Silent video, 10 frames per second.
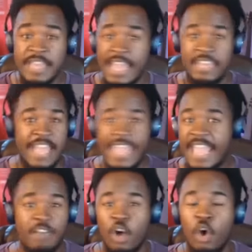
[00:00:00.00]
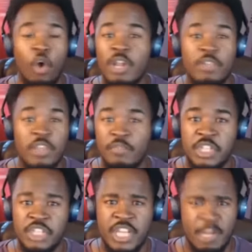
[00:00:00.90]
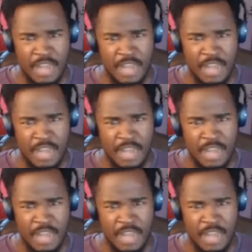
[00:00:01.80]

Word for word: that they have a whole nother different agenda.